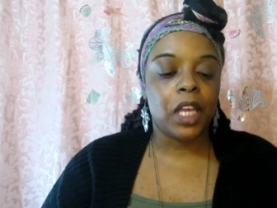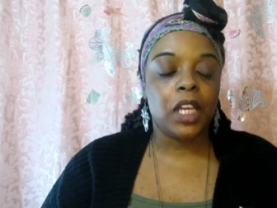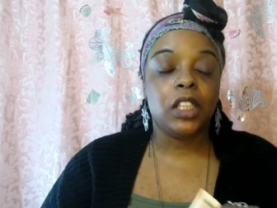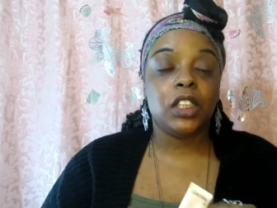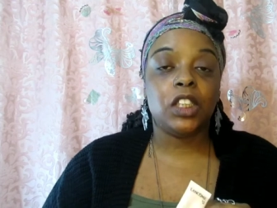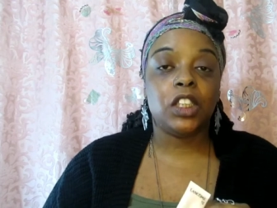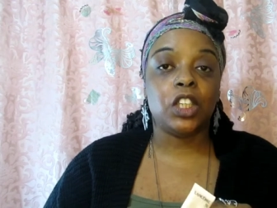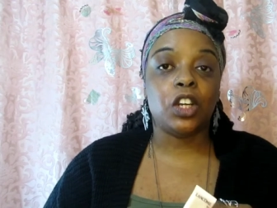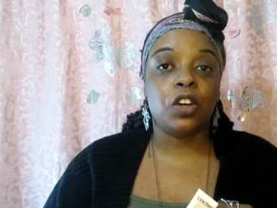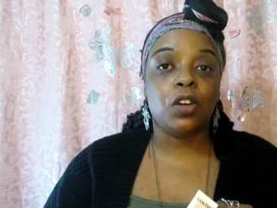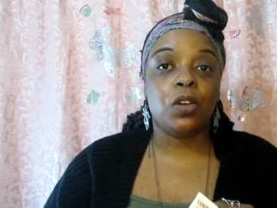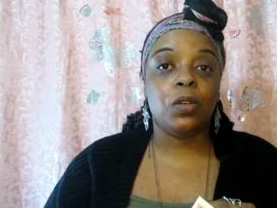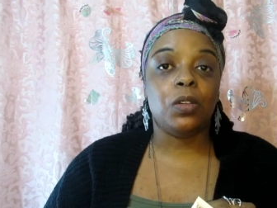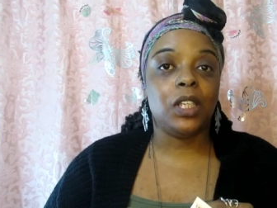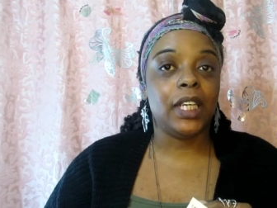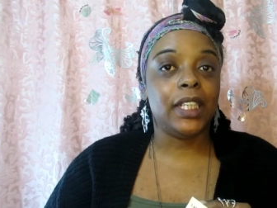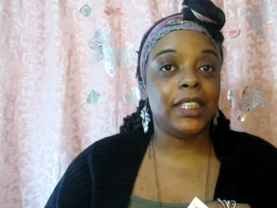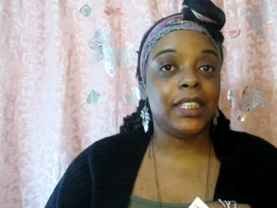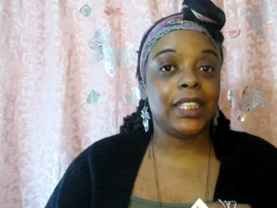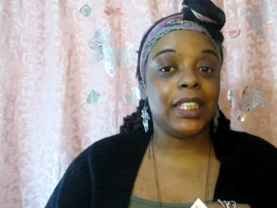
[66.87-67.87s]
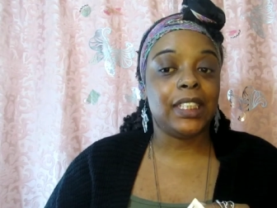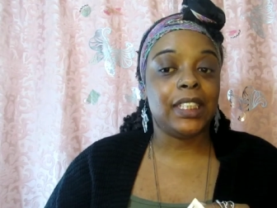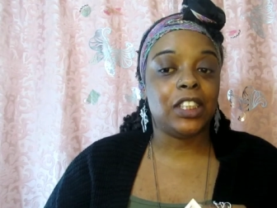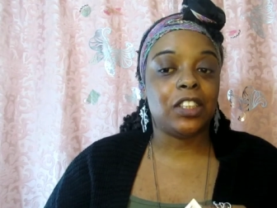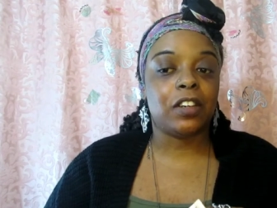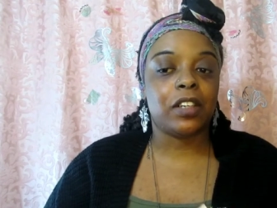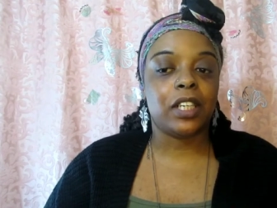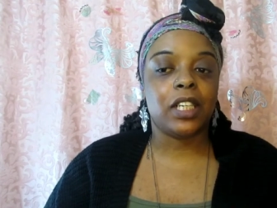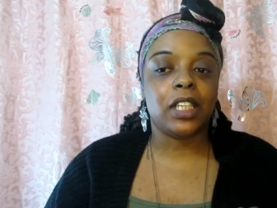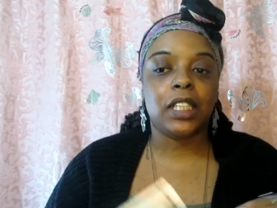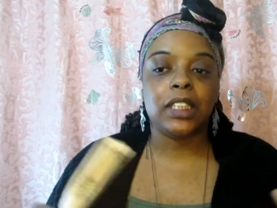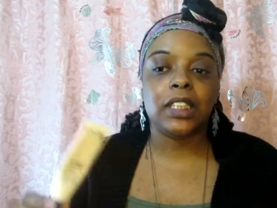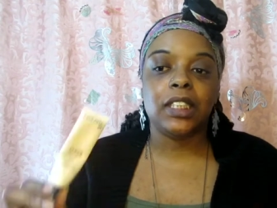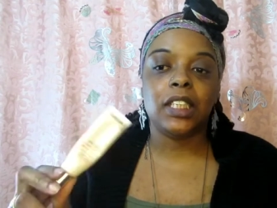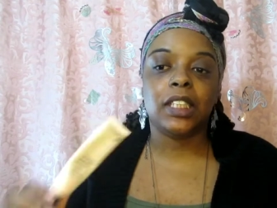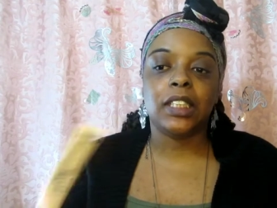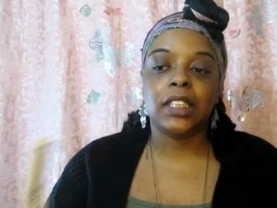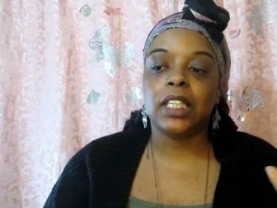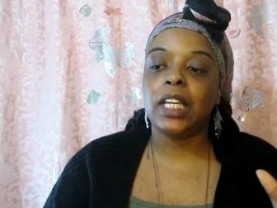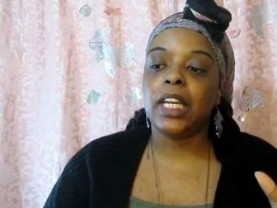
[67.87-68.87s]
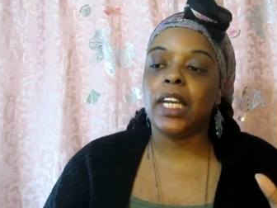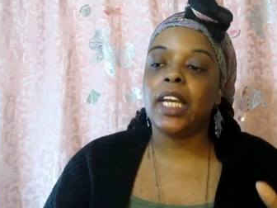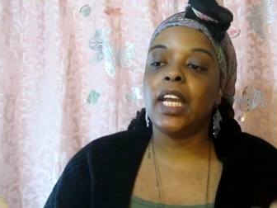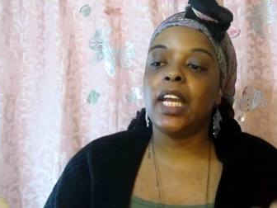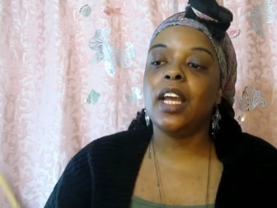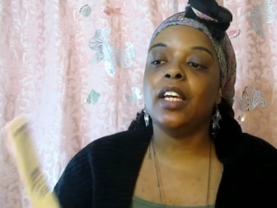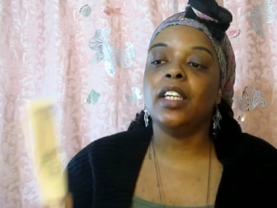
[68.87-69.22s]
So let's get started. Let's not delay.